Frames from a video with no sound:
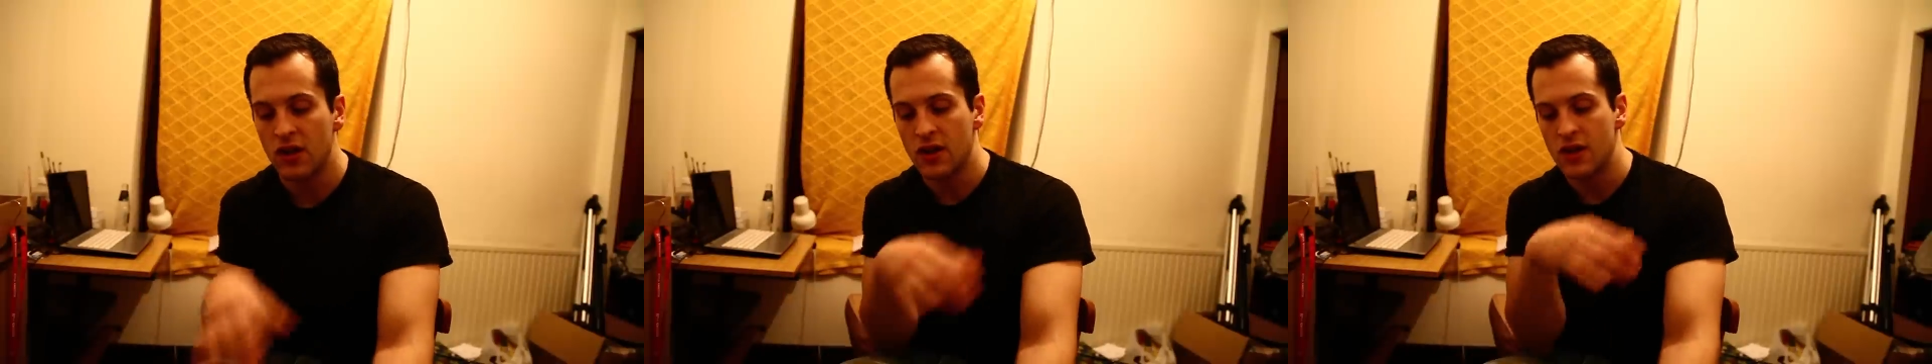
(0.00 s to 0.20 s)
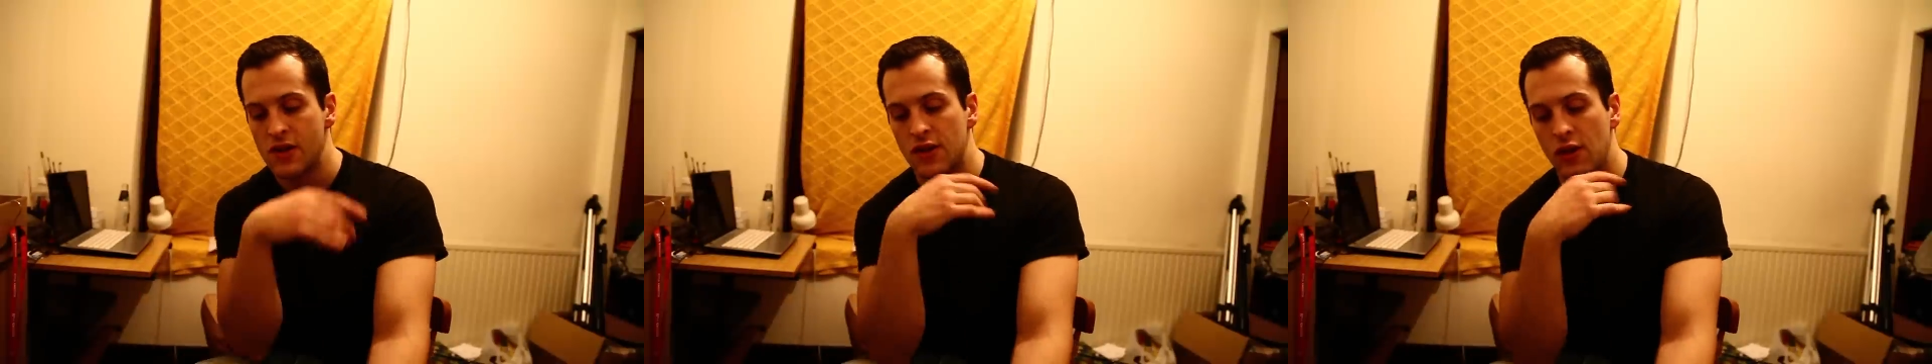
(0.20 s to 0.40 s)

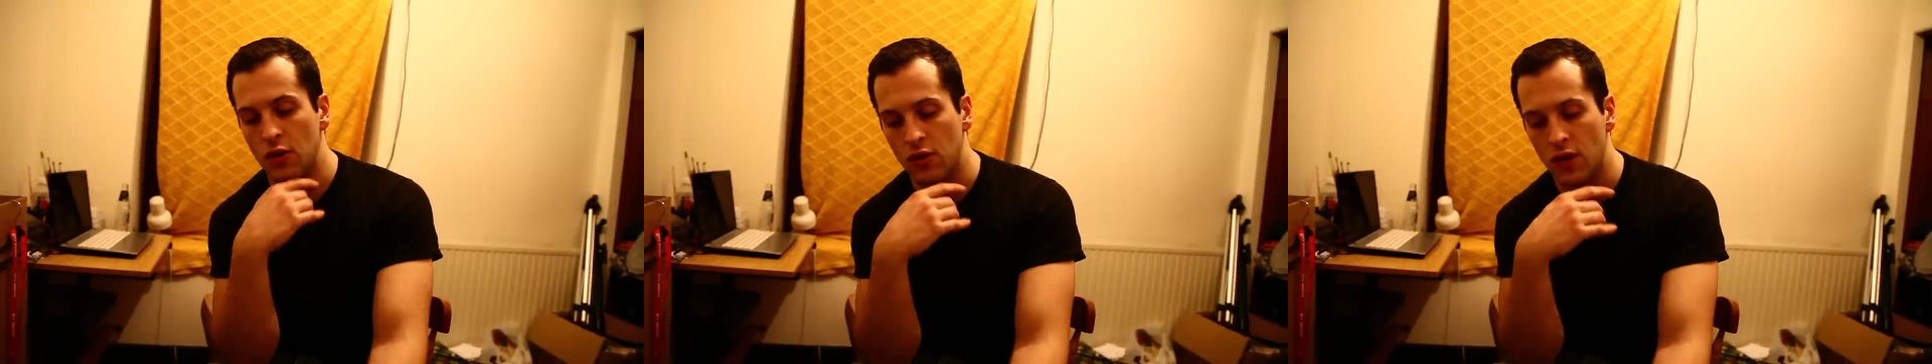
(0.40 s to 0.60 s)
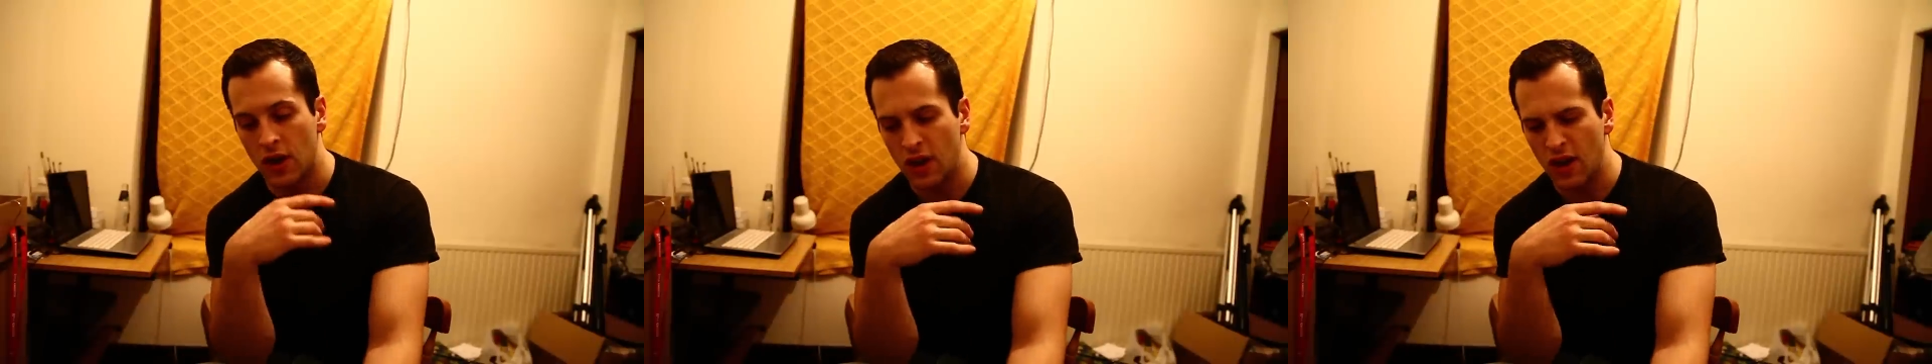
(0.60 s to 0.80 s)
So
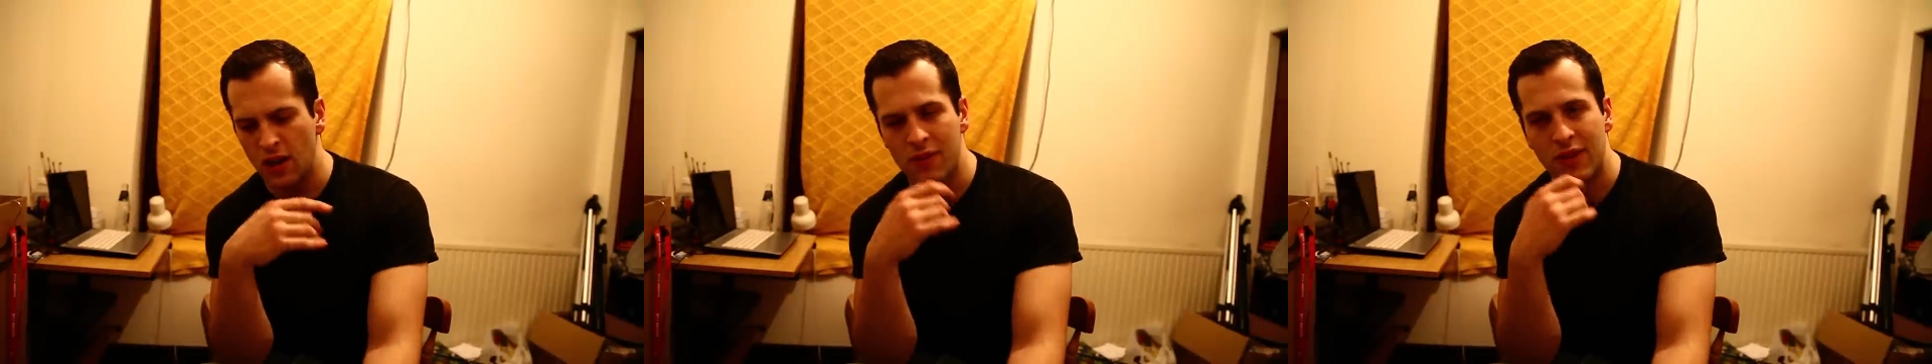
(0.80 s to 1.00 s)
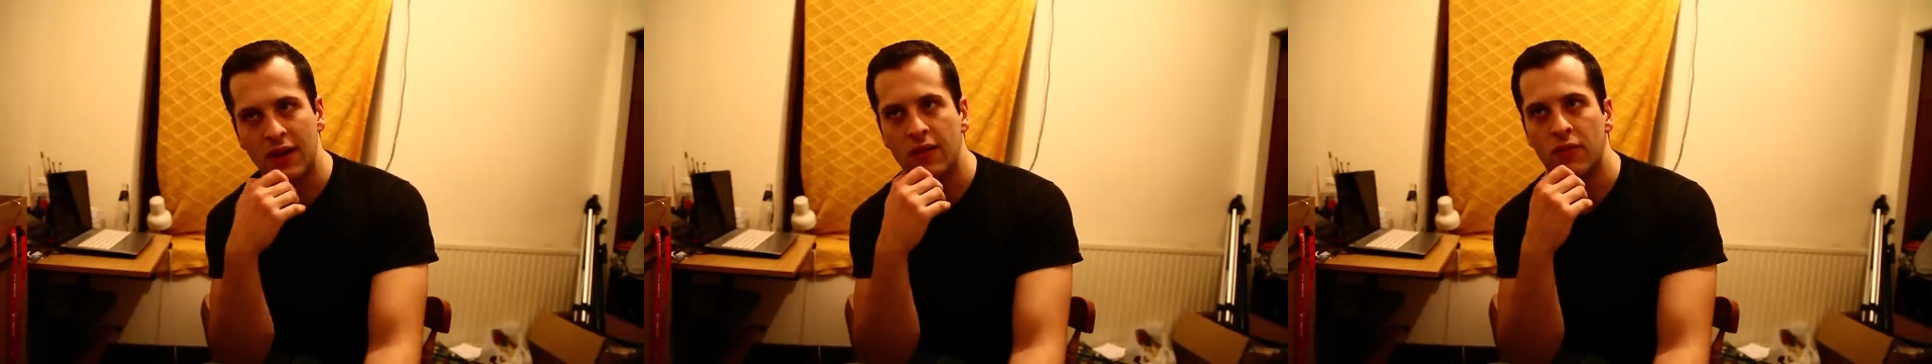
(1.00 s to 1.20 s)
let me
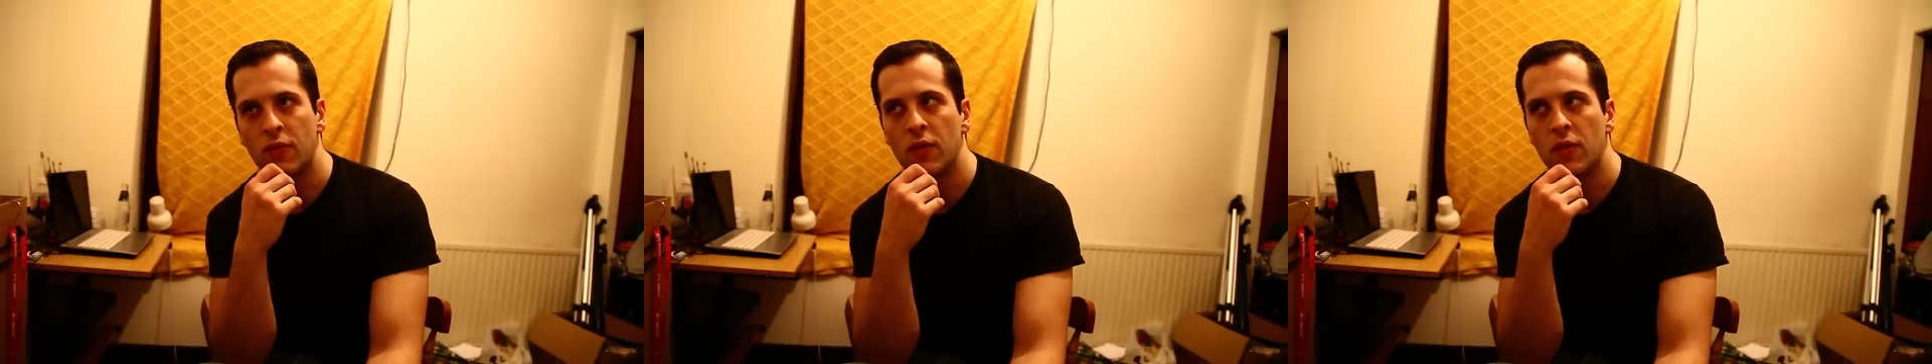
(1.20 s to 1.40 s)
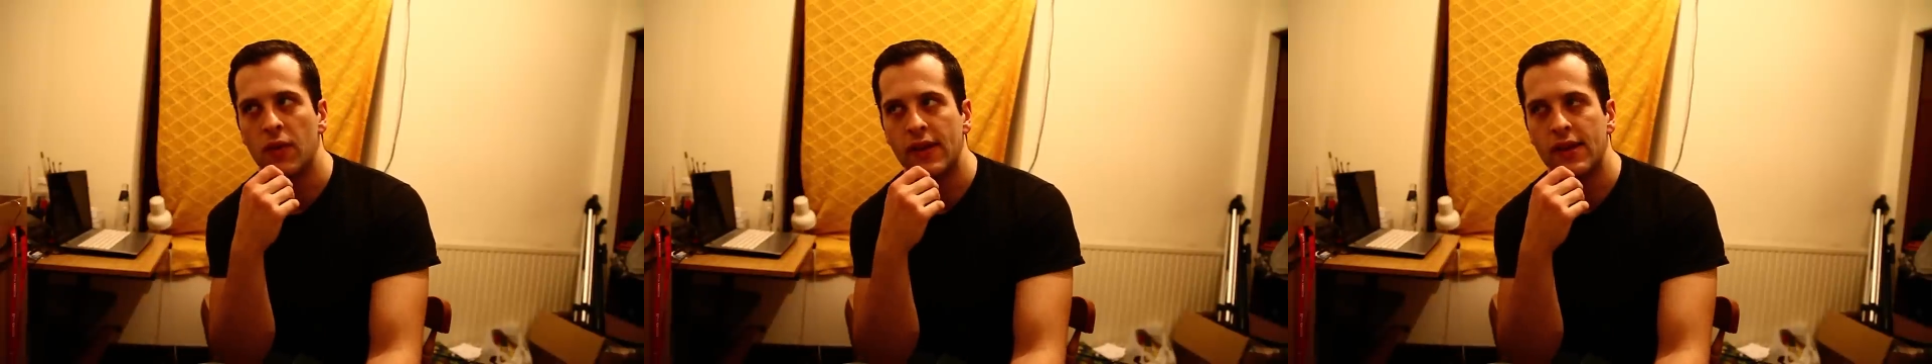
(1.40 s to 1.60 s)
think of a
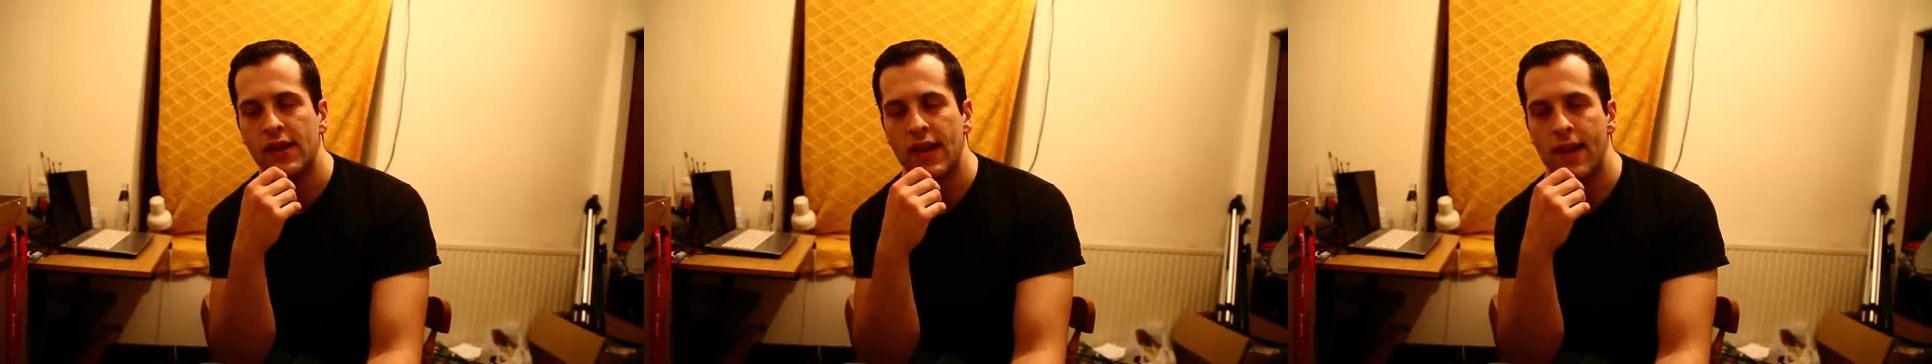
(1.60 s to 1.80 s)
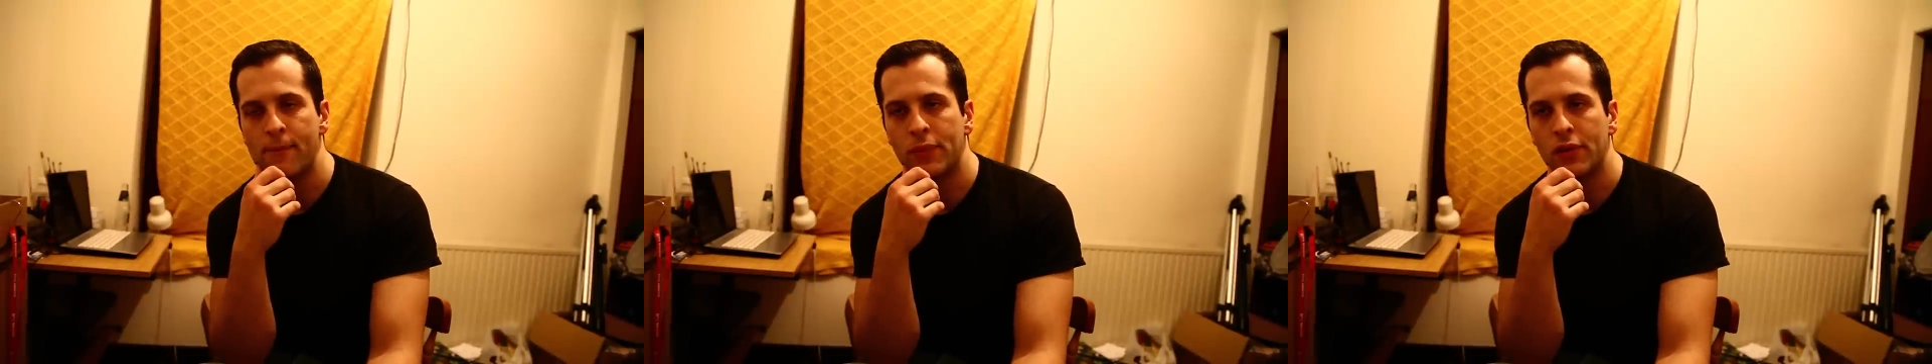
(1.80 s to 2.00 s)
few
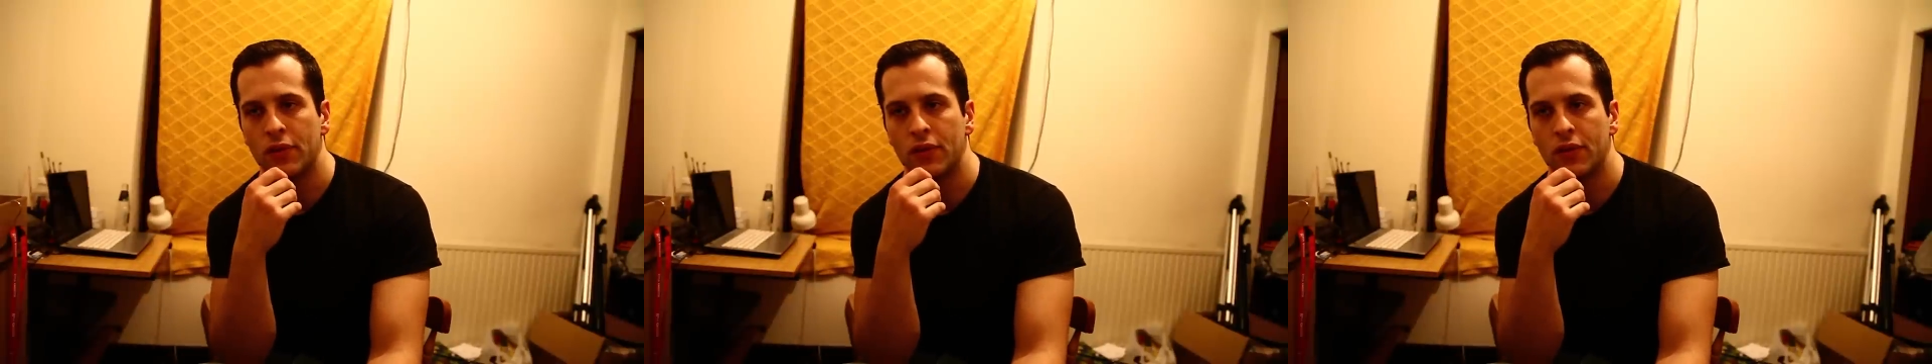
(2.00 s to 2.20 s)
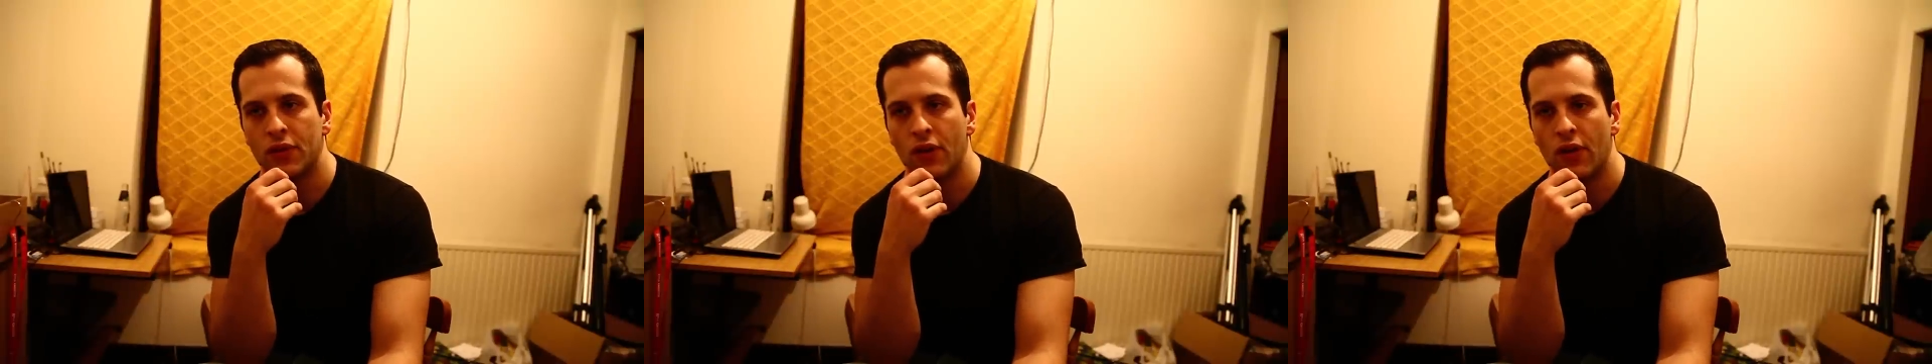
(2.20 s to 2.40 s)
examples